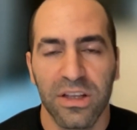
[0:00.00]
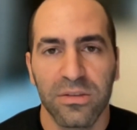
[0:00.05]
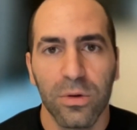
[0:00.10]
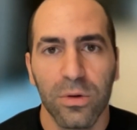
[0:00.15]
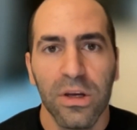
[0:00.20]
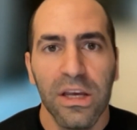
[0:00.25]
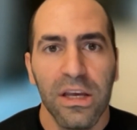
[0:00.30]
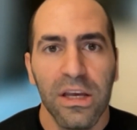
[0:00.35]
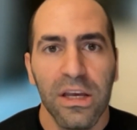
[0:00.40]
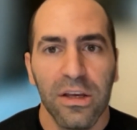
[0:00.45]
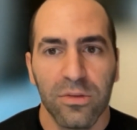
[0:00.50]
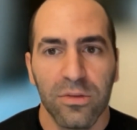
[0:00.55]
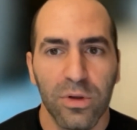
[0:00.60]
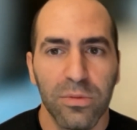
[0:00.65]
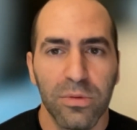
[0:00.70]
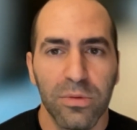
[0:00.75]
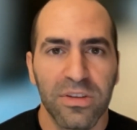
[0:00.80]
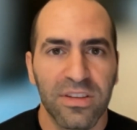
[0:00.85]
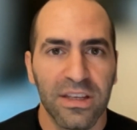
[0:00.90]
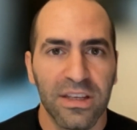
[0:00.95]
So
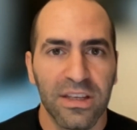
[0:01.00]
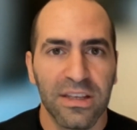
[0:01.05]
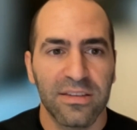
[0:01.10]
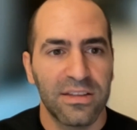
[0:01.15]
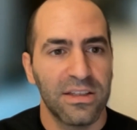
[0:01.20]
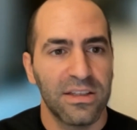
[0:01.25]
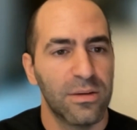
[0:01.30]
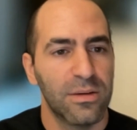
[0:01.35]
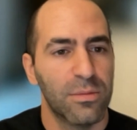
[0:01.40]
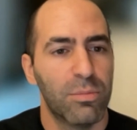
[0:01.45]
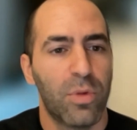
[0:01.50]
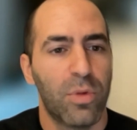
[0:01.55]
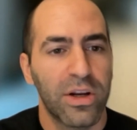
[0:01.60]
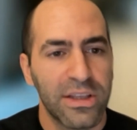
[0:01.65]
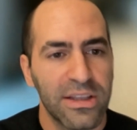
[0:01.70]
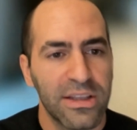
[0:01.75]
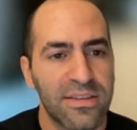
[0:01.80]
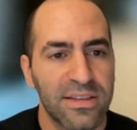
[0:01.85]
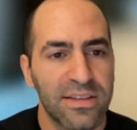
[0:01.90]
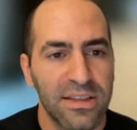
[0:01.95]
anyways, it's the
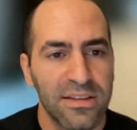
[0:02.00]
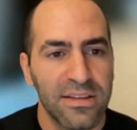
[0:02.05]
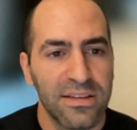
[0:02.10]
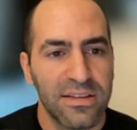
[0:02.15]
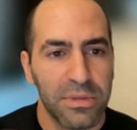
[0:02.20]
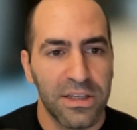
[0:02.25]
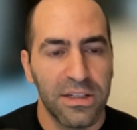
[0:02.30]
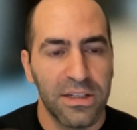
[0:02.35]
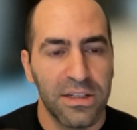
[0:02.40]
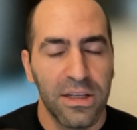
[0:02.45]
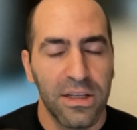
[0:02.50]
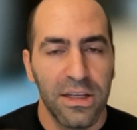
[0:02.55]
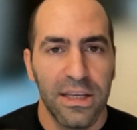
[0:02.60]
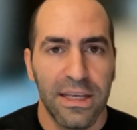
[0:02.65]
market sentiment.